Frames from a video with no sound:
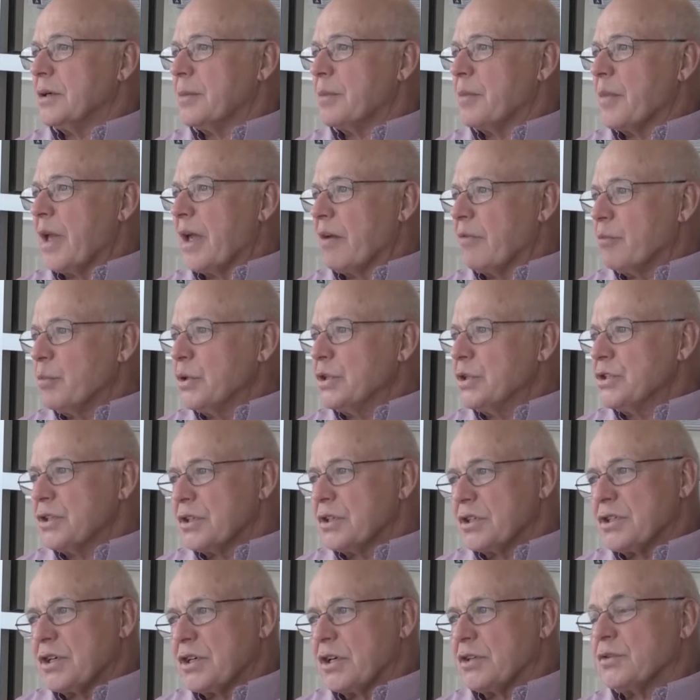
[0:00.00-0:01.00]
have been
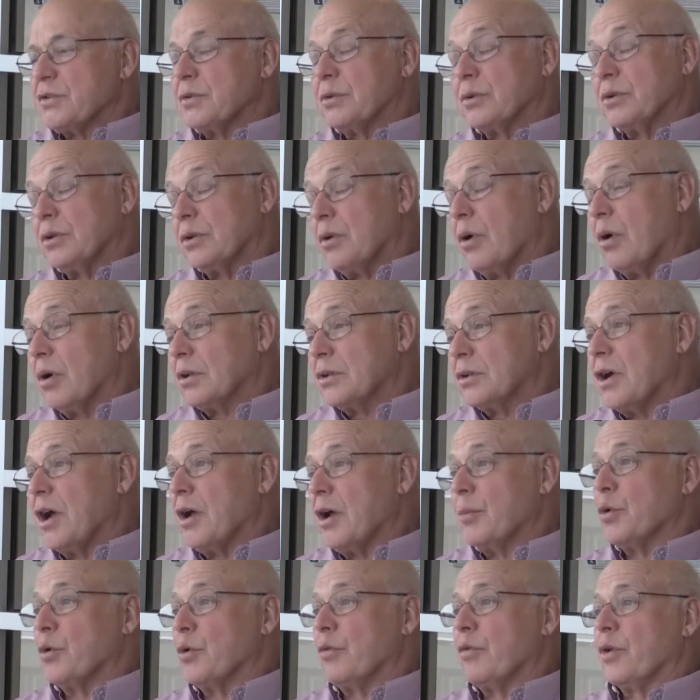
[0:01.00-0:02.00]
successful a long
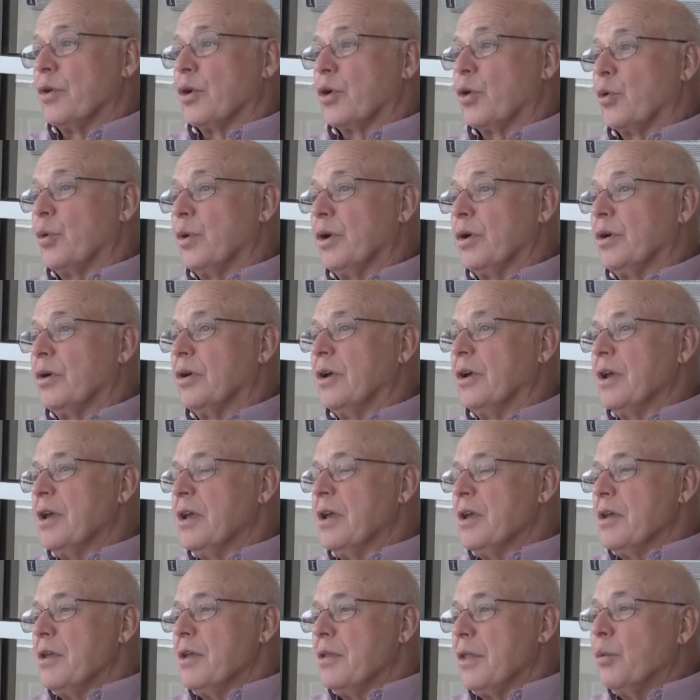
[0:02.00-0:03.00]
time over their career,
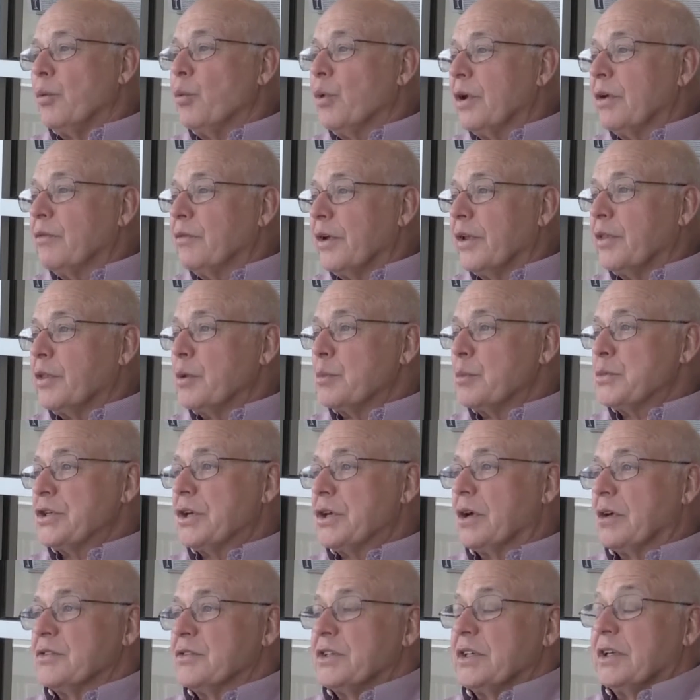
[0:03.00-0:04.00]
they reinvent
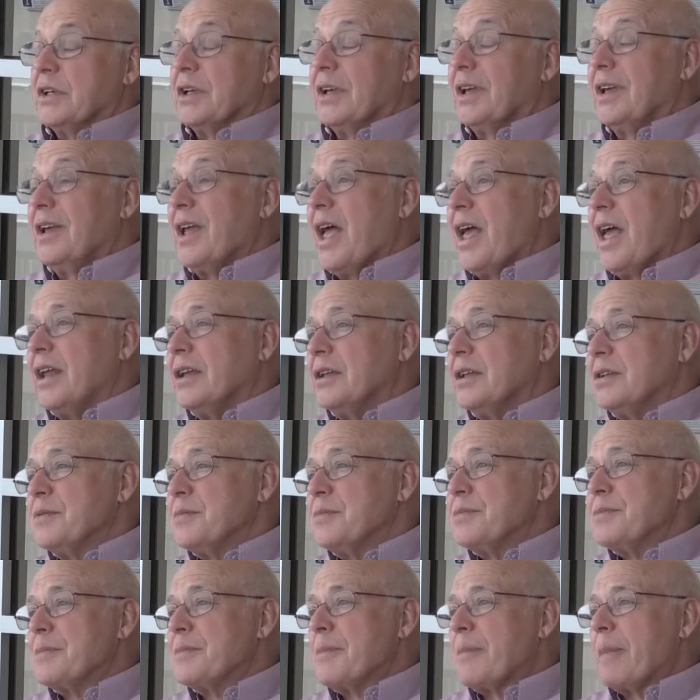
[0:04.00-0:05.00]
themselves,
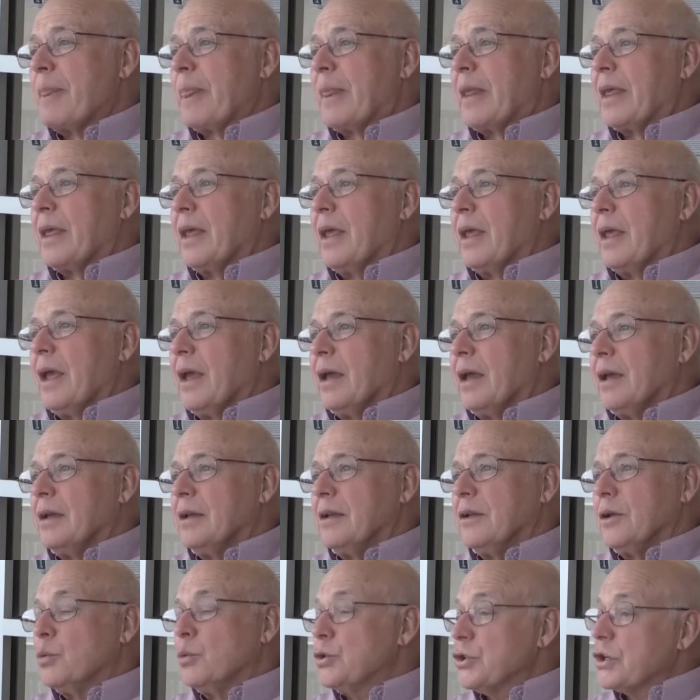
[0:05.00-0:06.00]

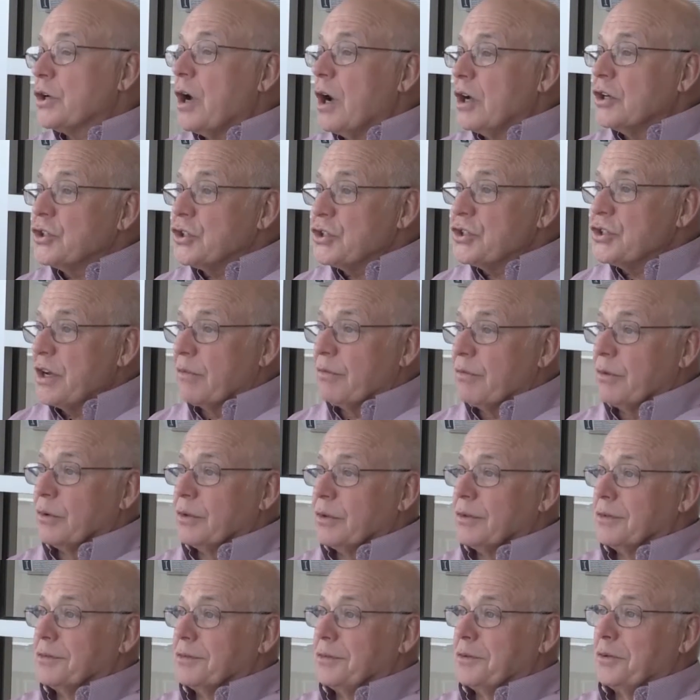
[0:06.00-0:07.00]
and it was a conscious effort.
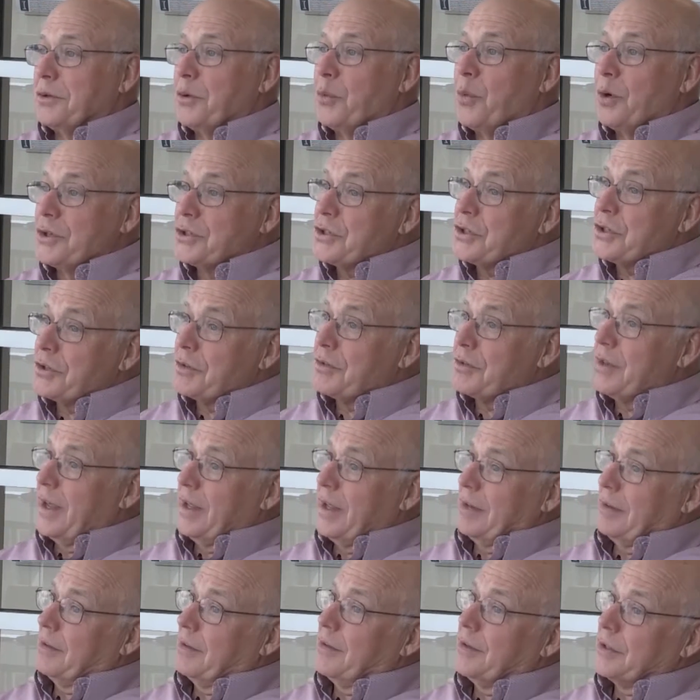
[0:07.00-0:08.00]
It wasn't
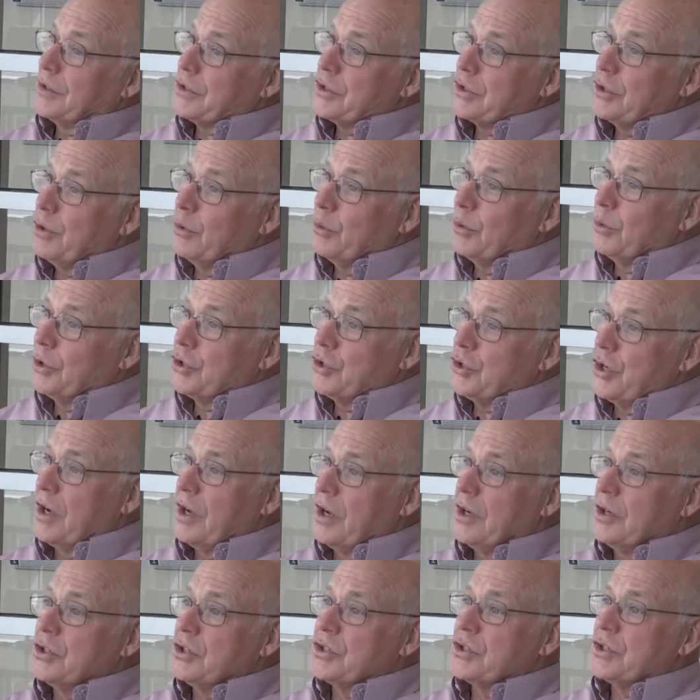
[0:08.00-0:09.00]
that things slowly
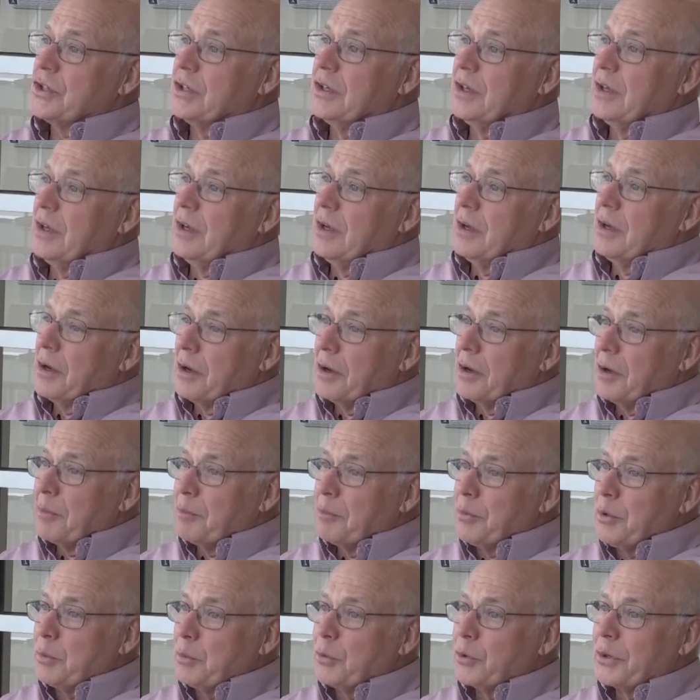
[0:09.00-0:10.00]
changed.
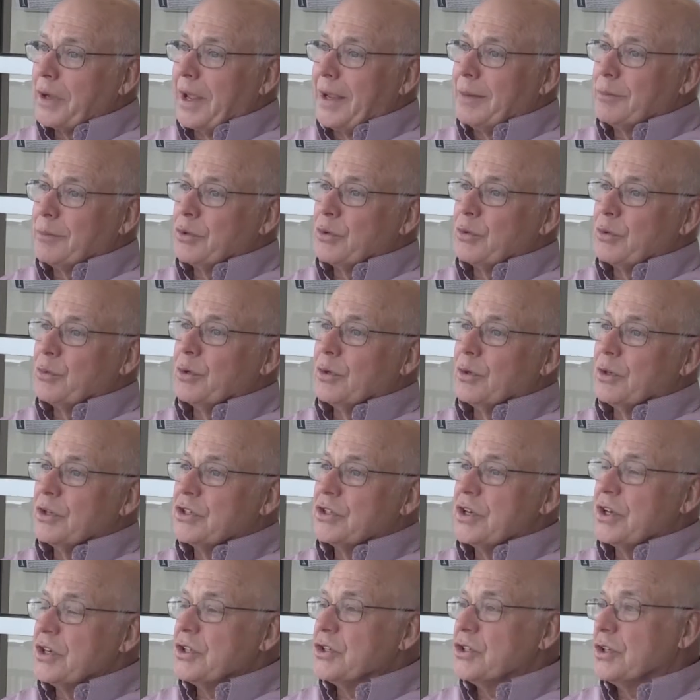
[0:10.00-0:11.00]
People came to the
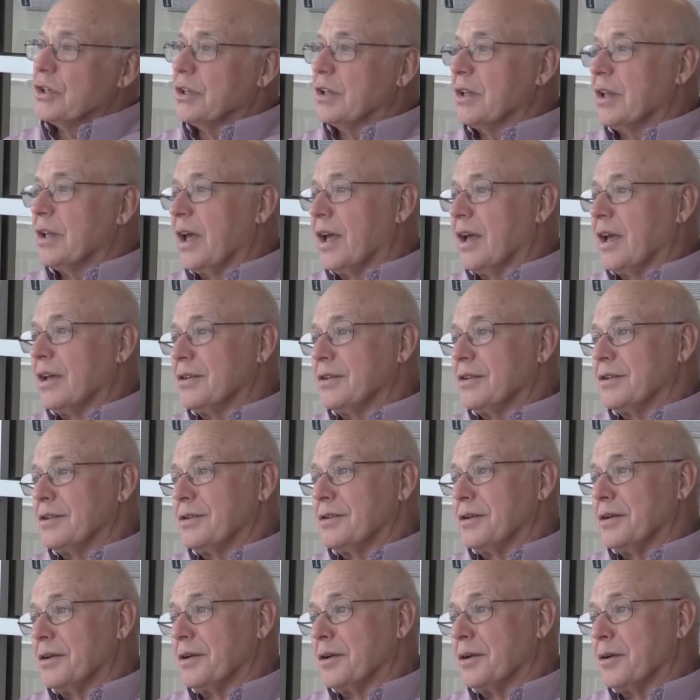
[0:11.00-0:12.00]
realization that,
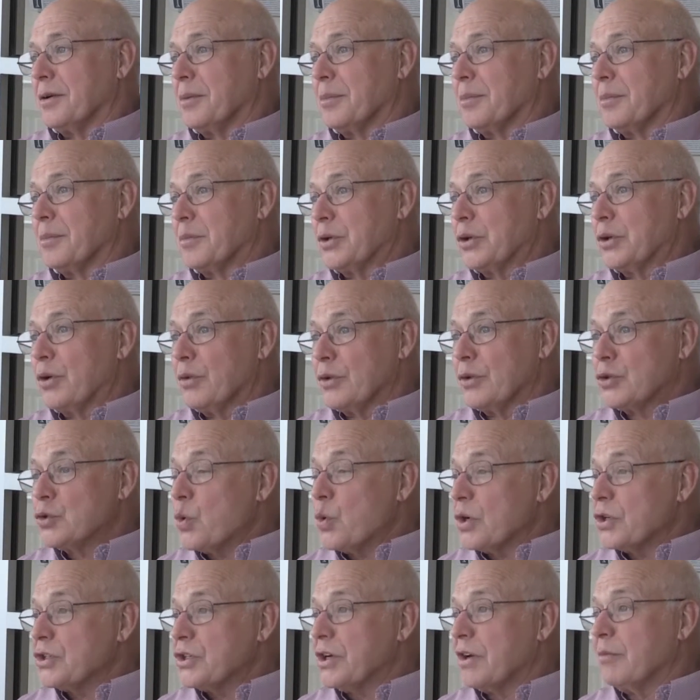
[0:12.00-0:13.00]
this
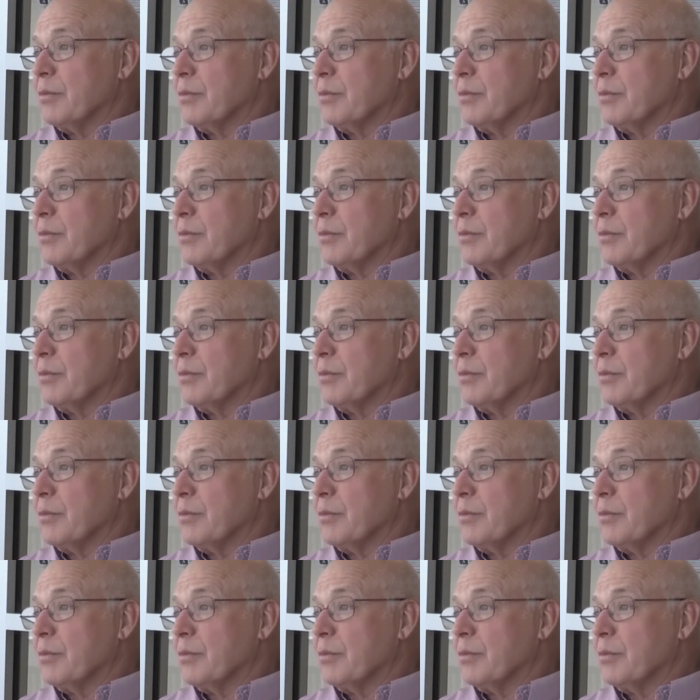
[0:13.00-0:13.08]
question I've